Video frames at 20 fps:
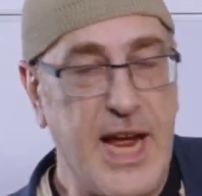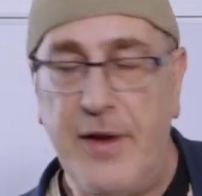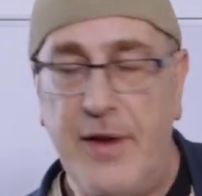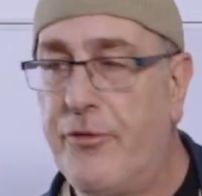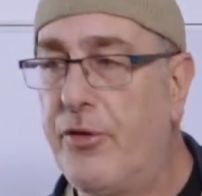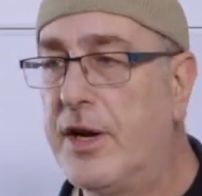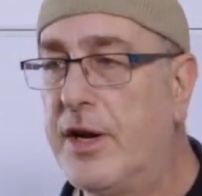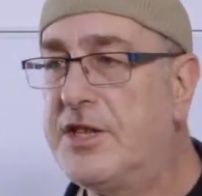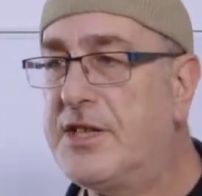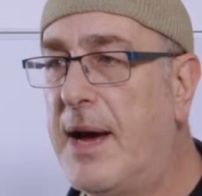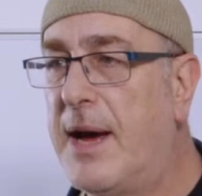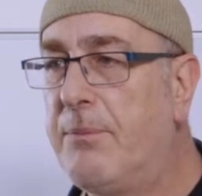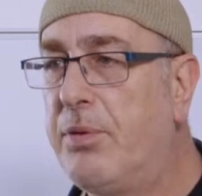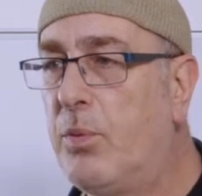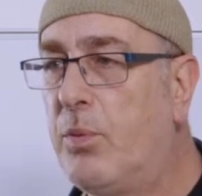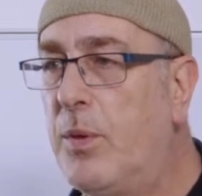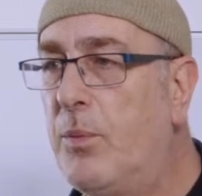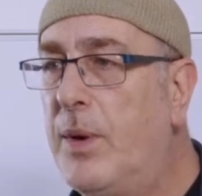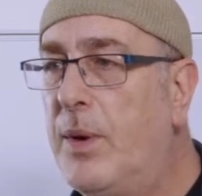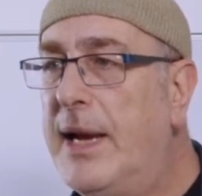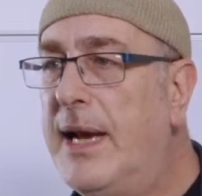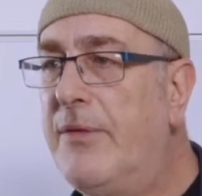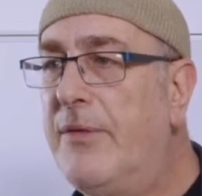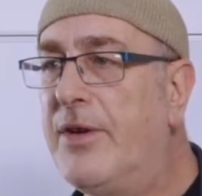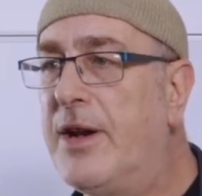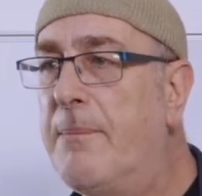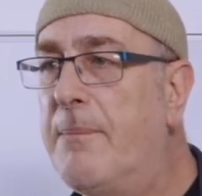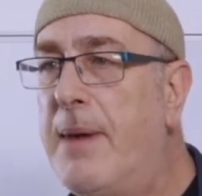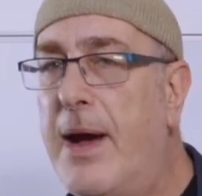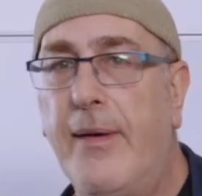for example, when we live
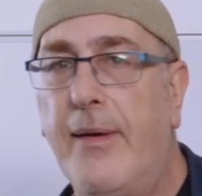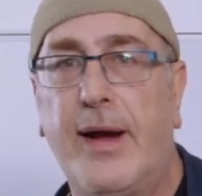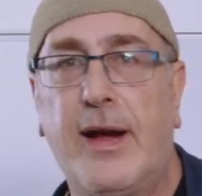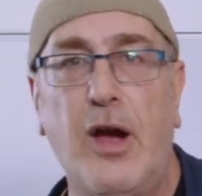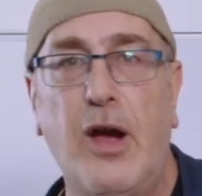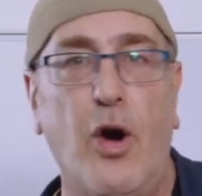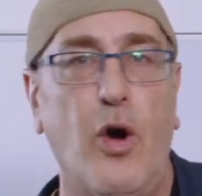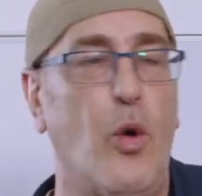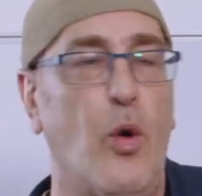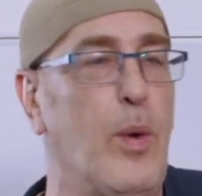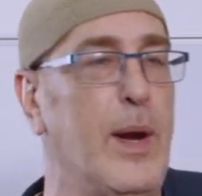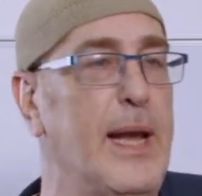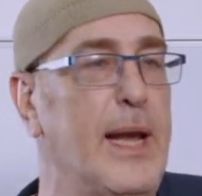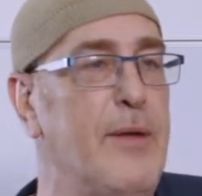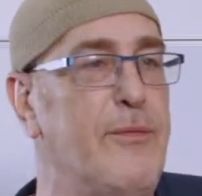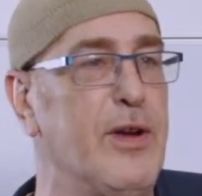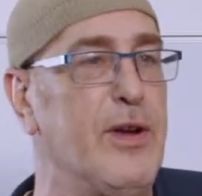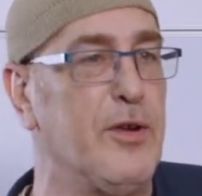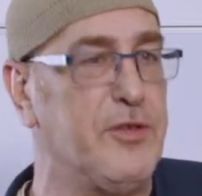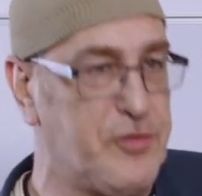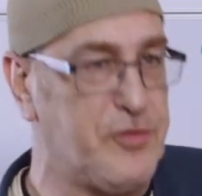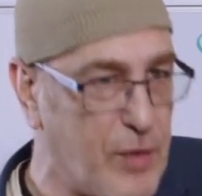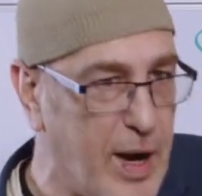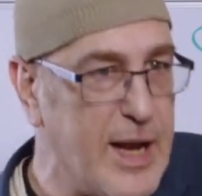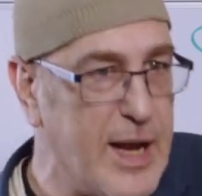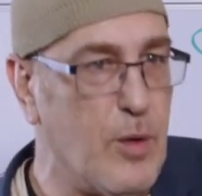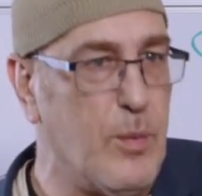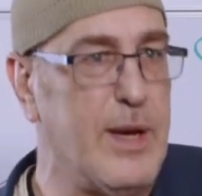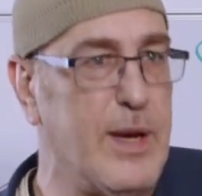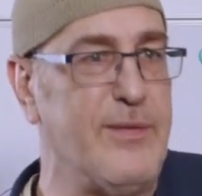in America, or we live in
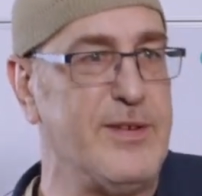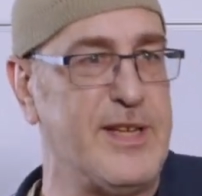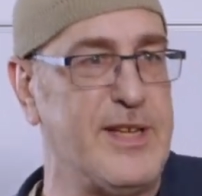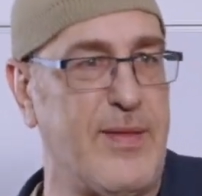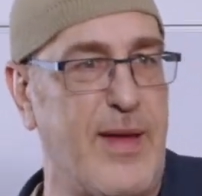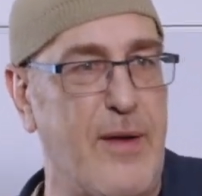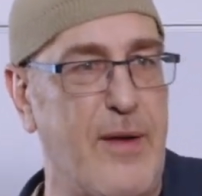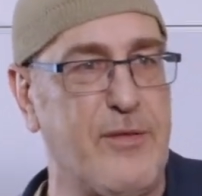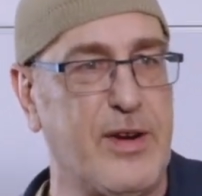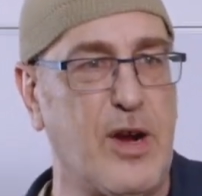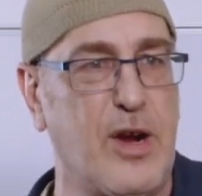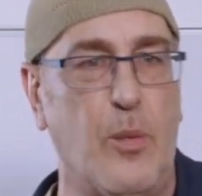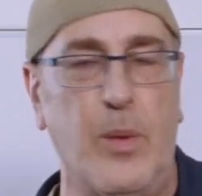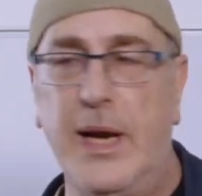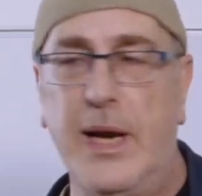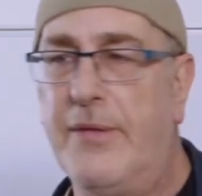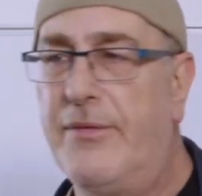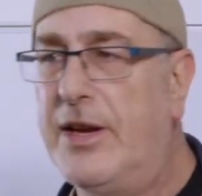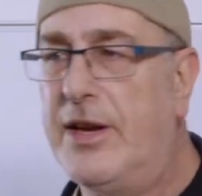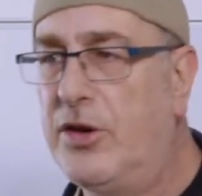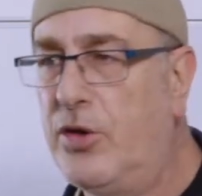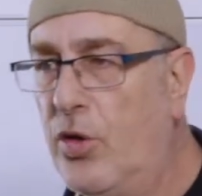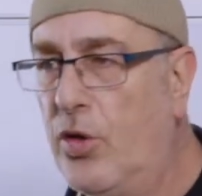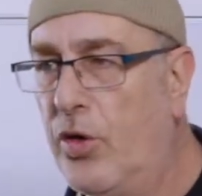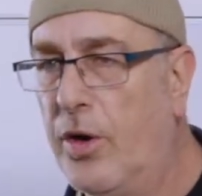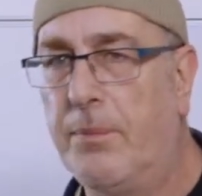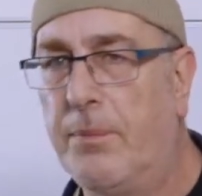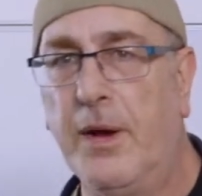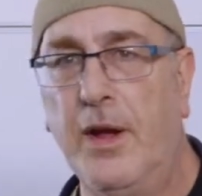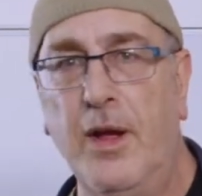Australia, we live in South Africa, we live in
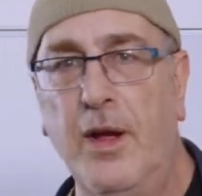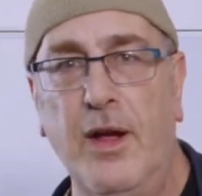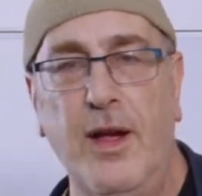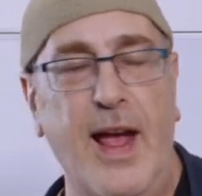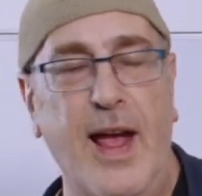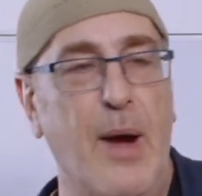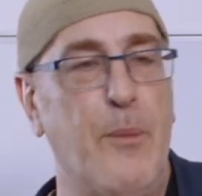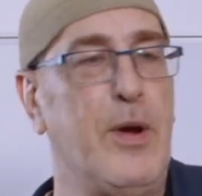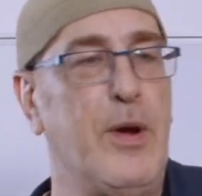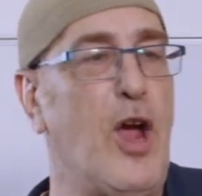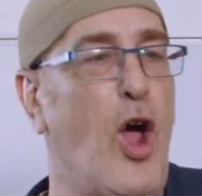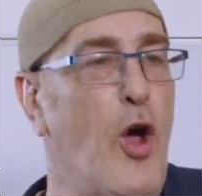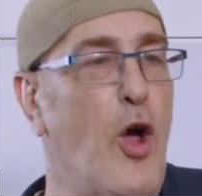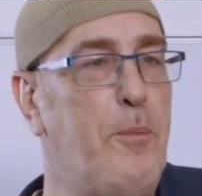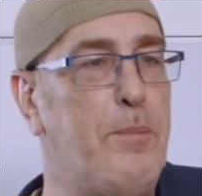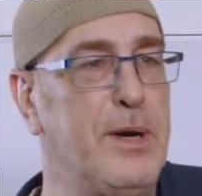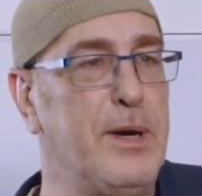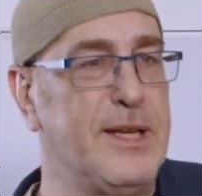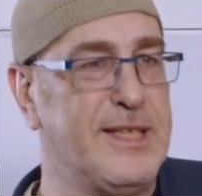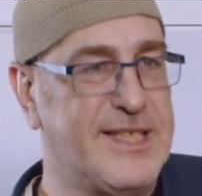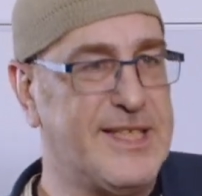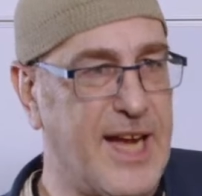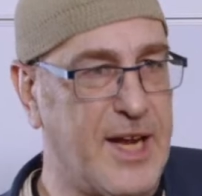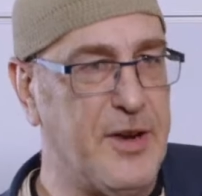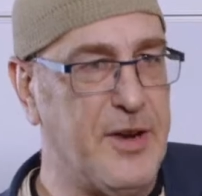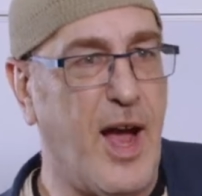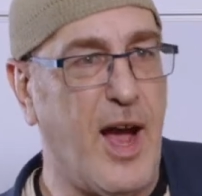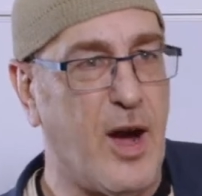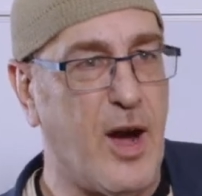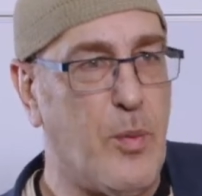Europe, and we open a
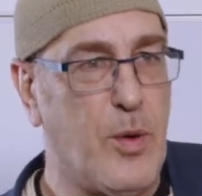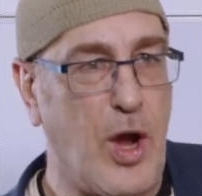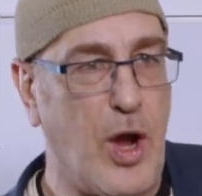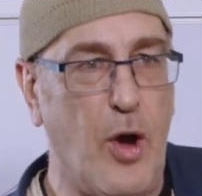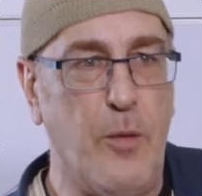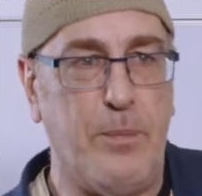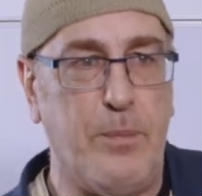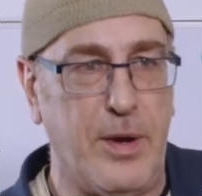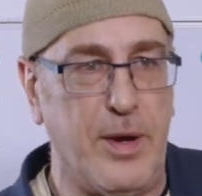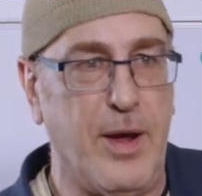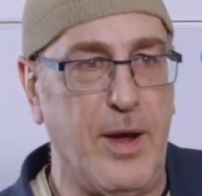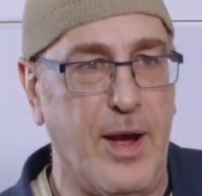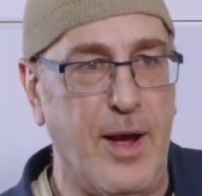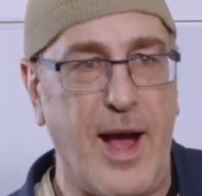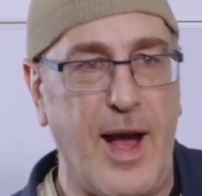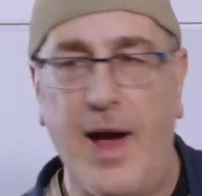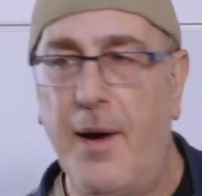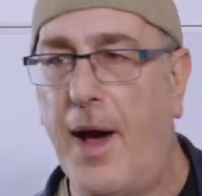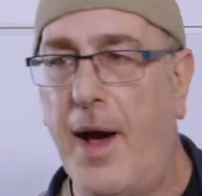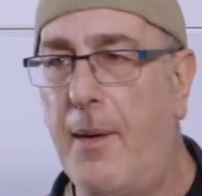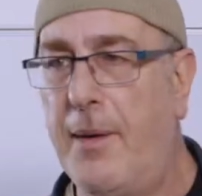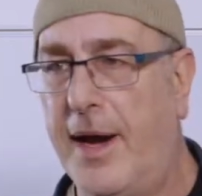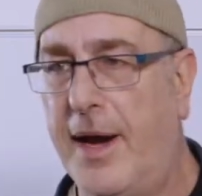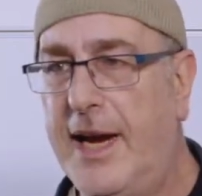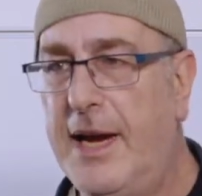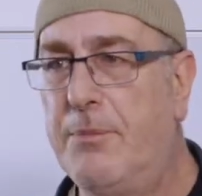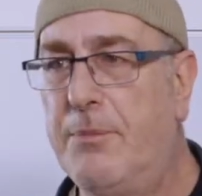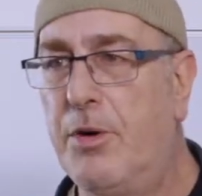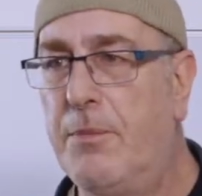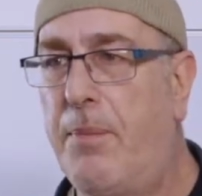Tanakh, we open a
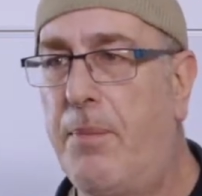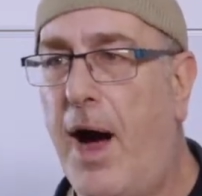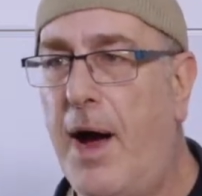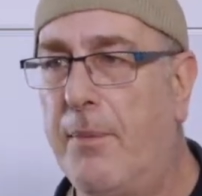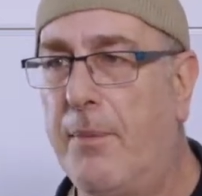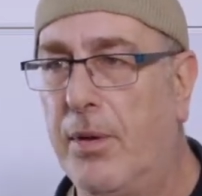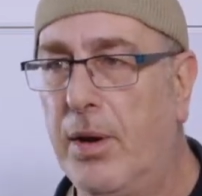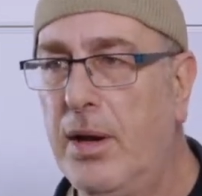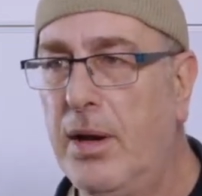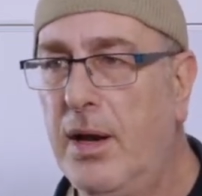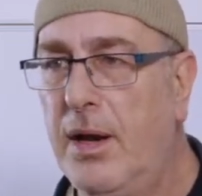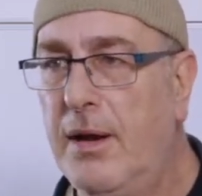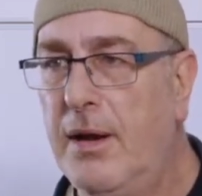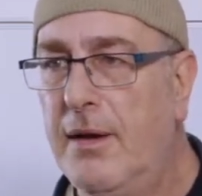Hebrew Bible,